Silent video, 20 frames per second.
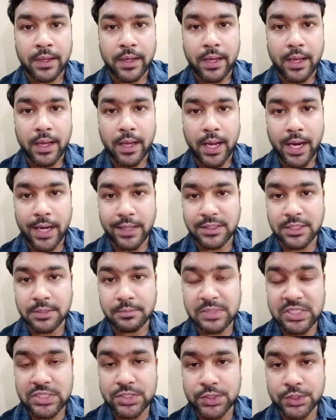at the
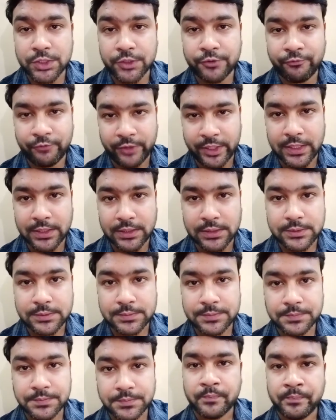mustard field.
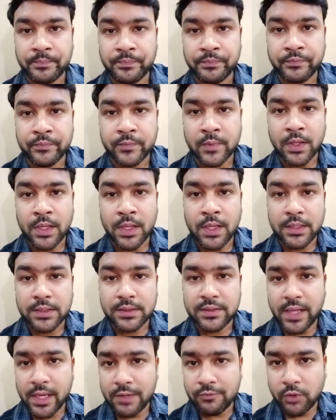
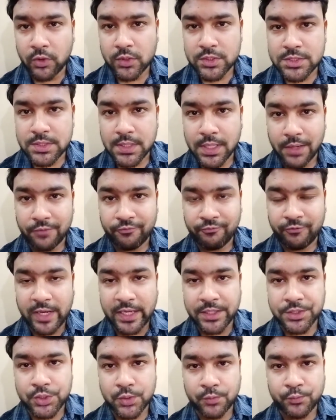There was a
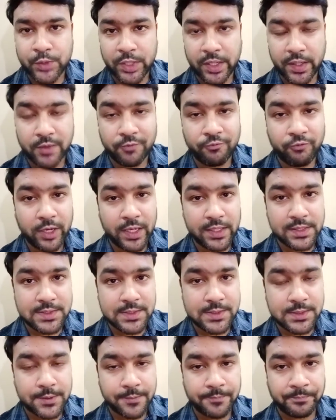flight of
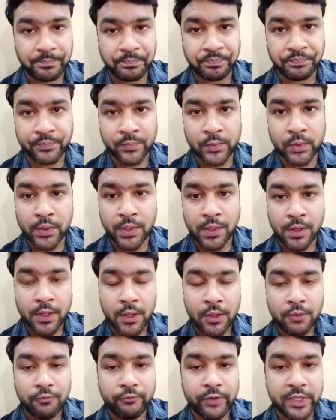dragonflies
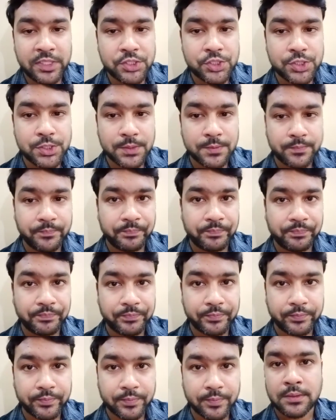which
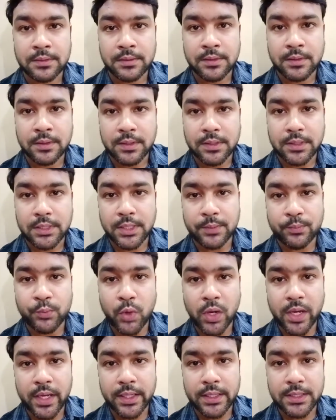the
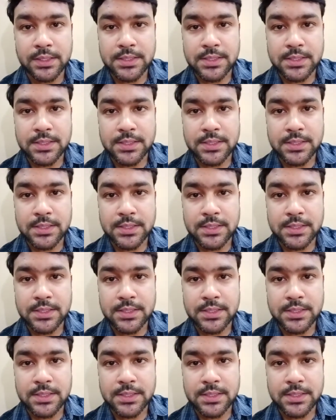boy